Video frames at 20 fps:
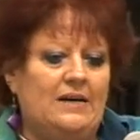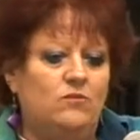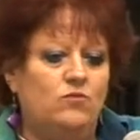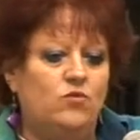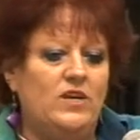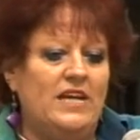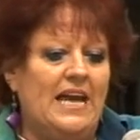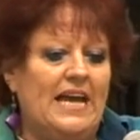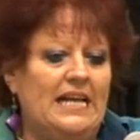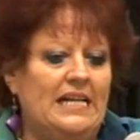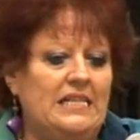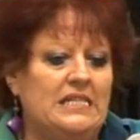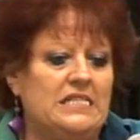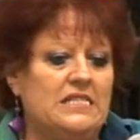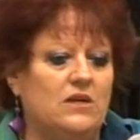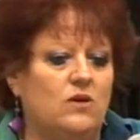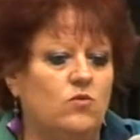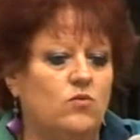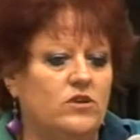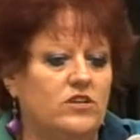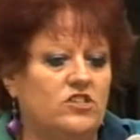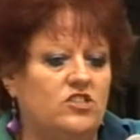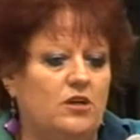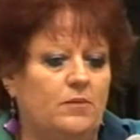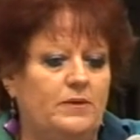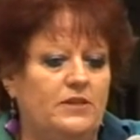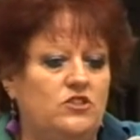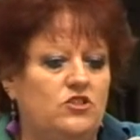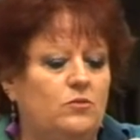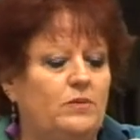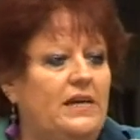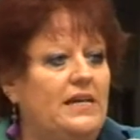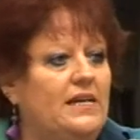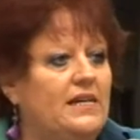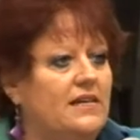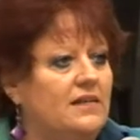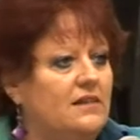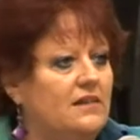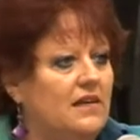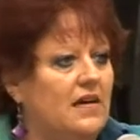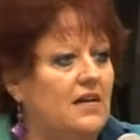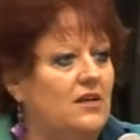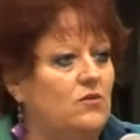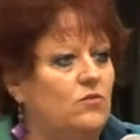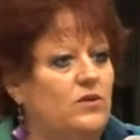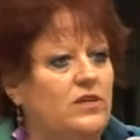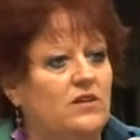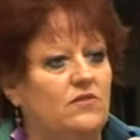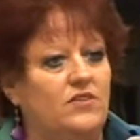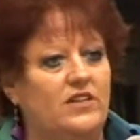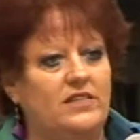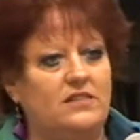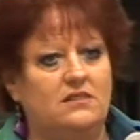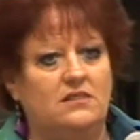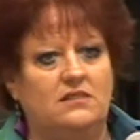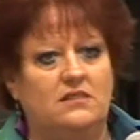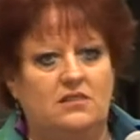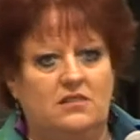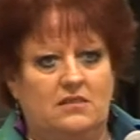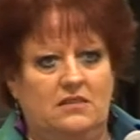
We held a workshop in Jamaica, and we invited